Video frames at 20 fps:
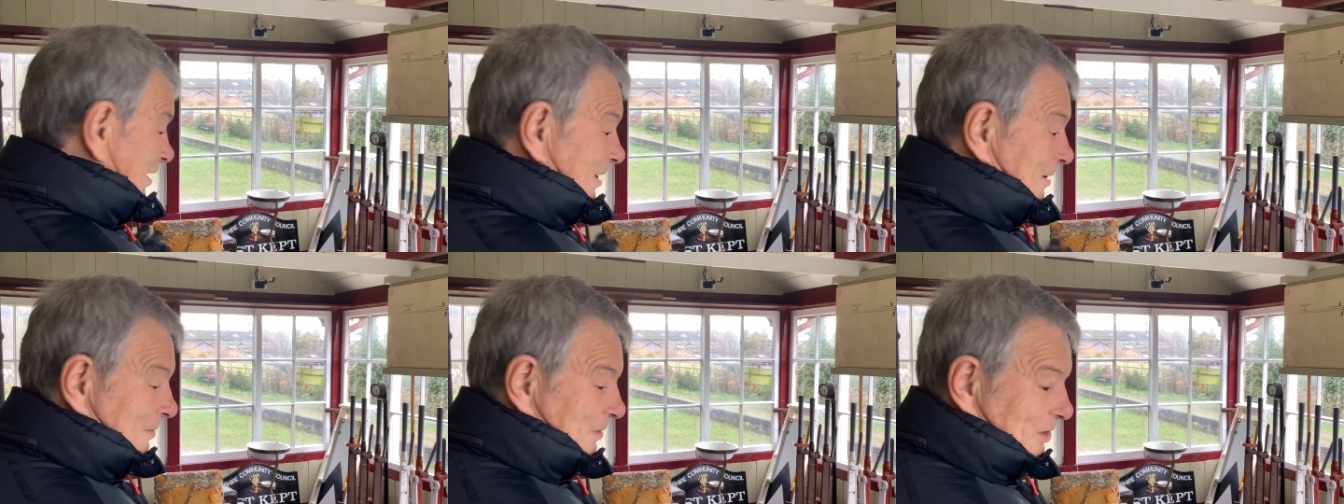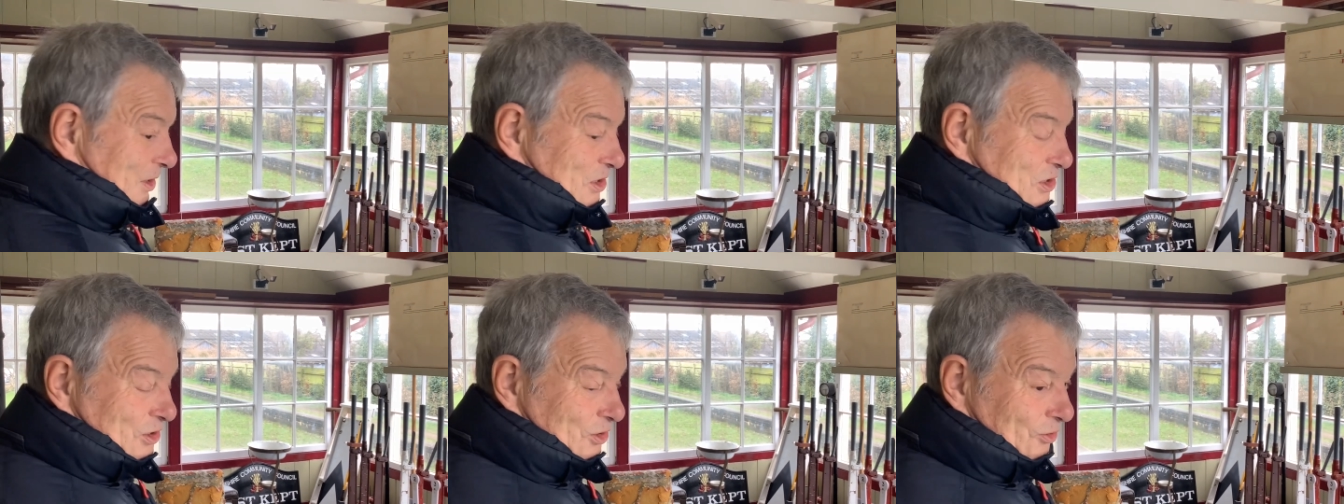Um, and
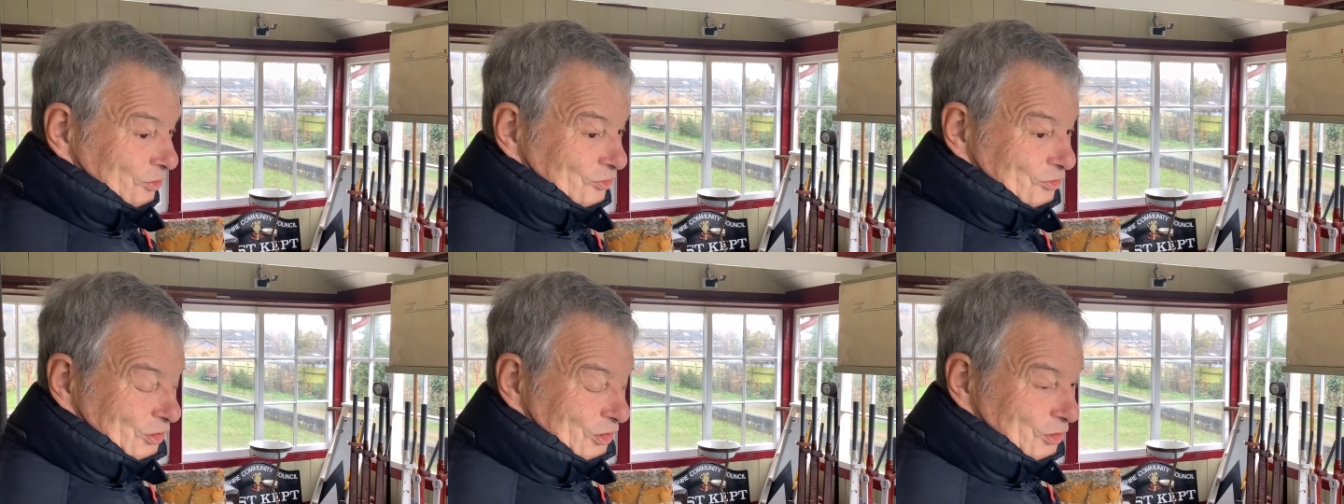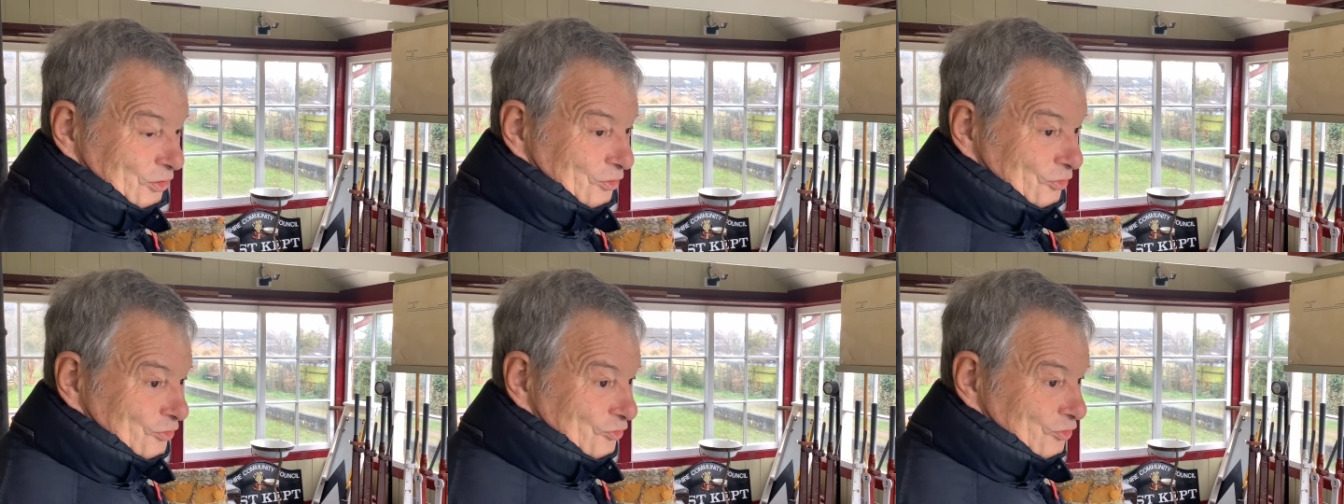the children,
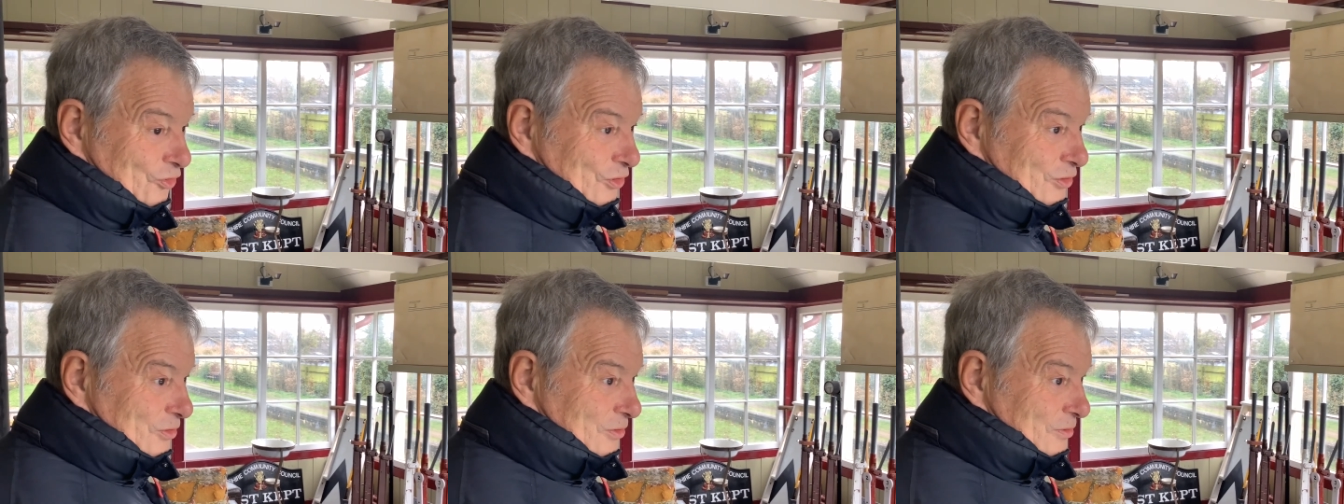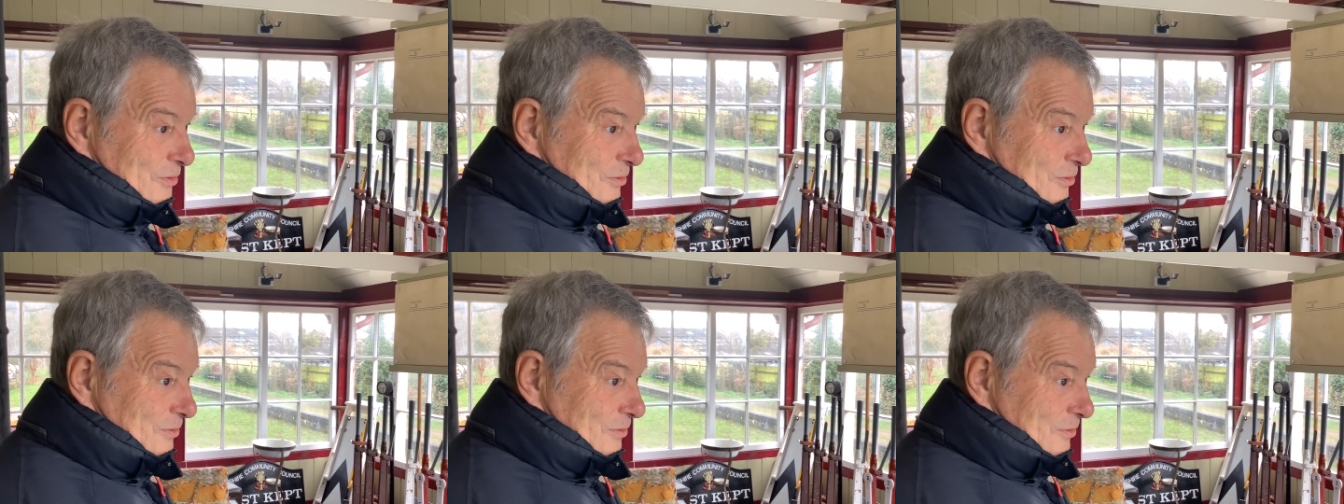
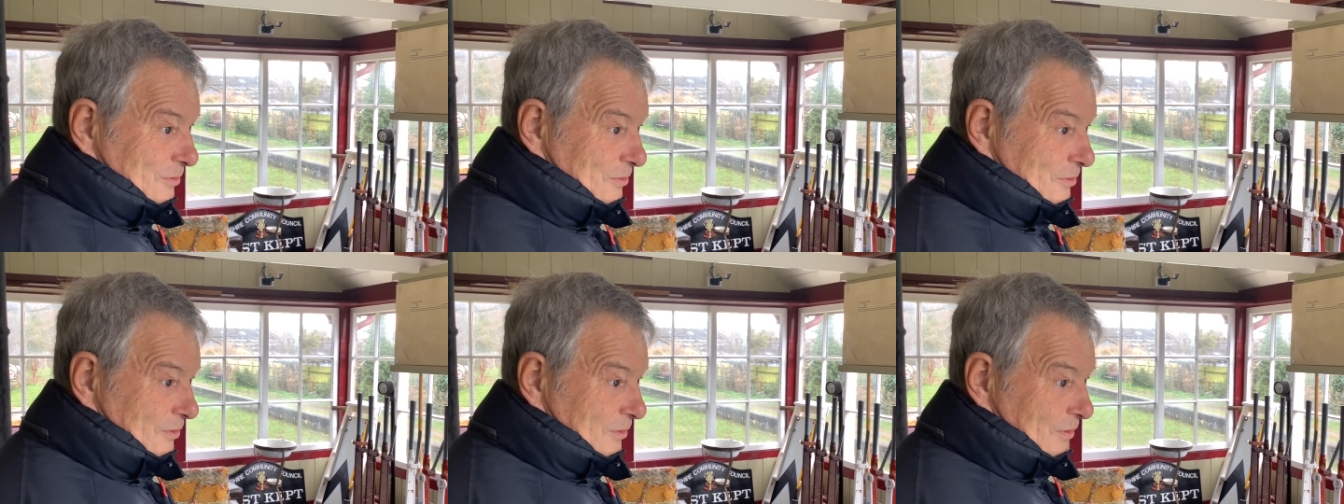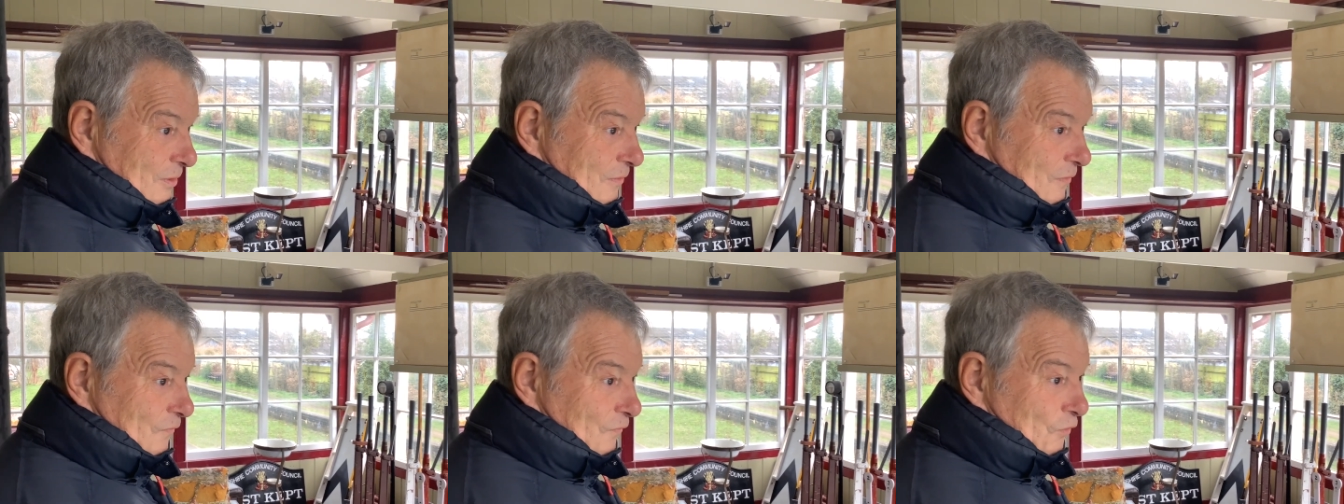
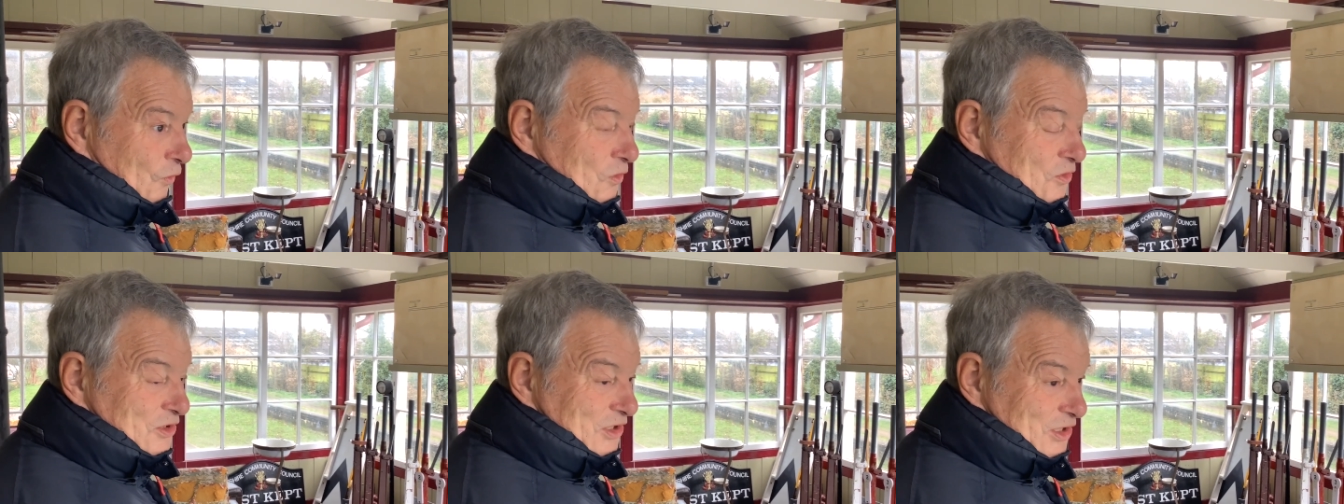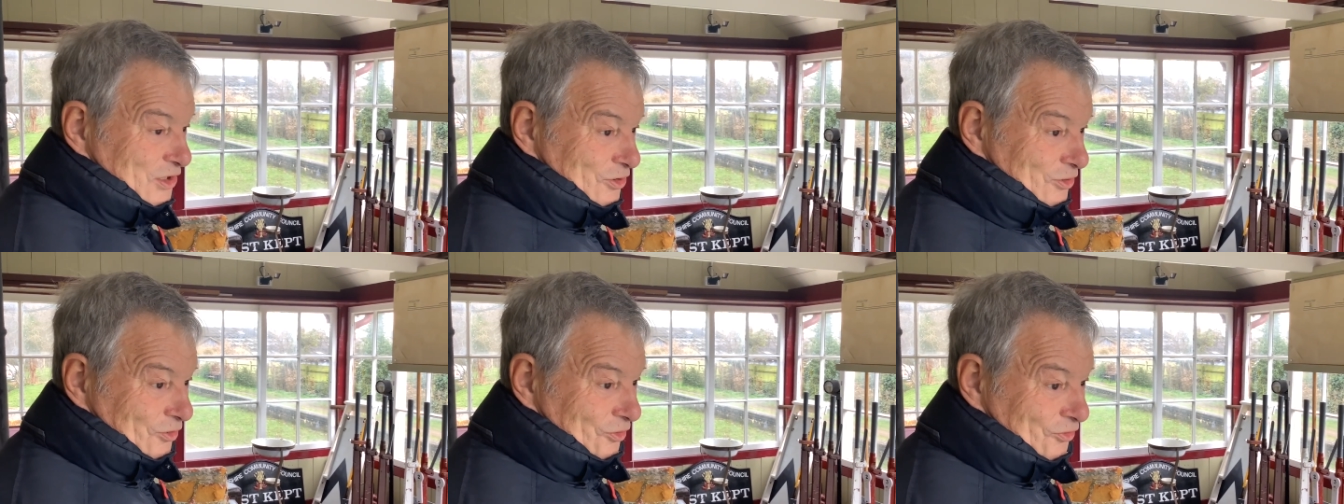140
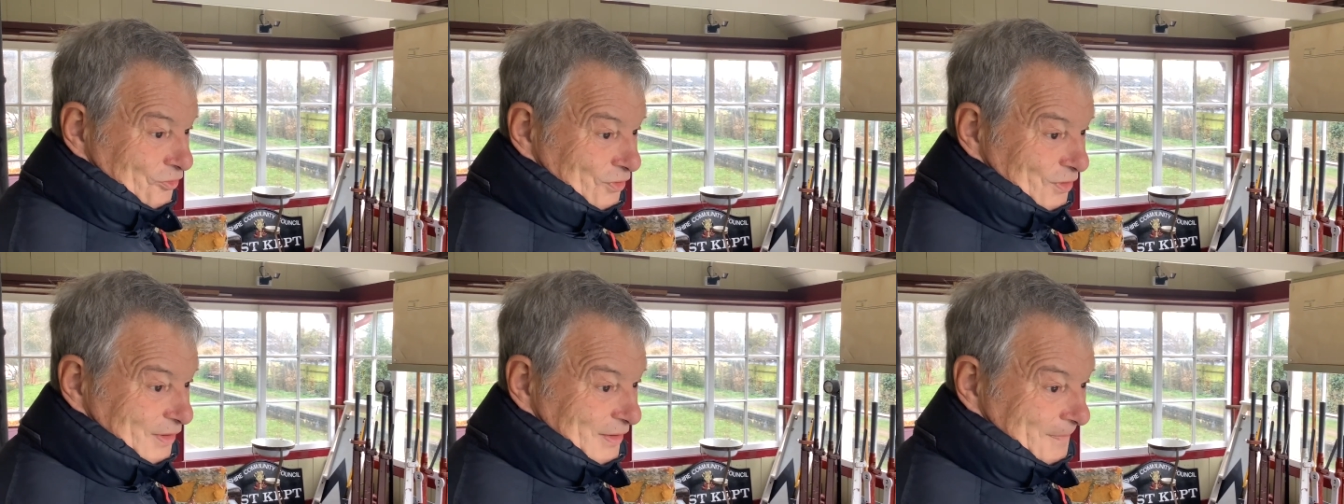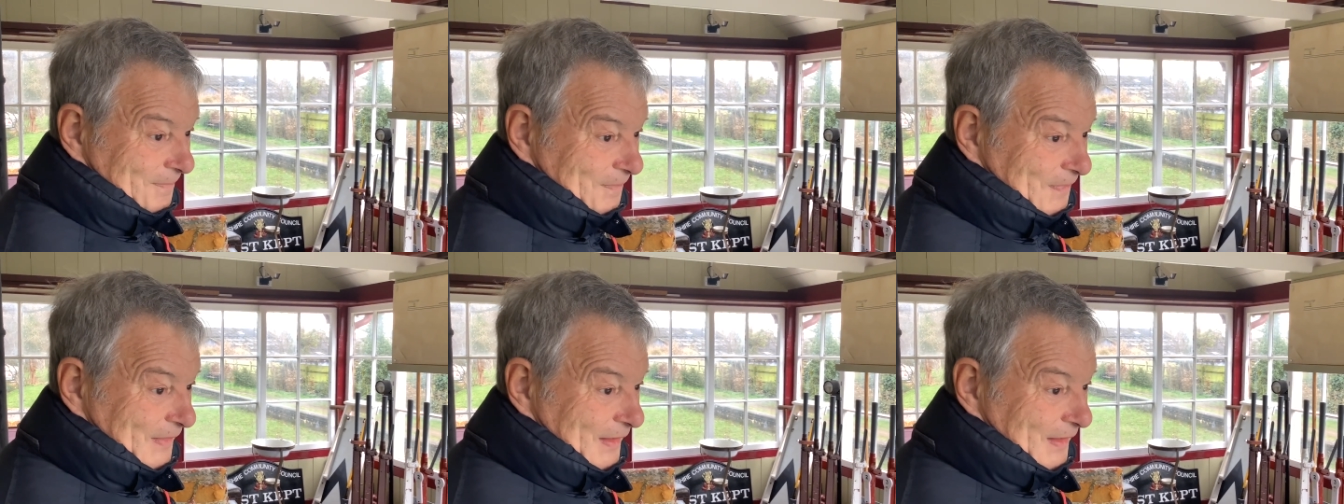children,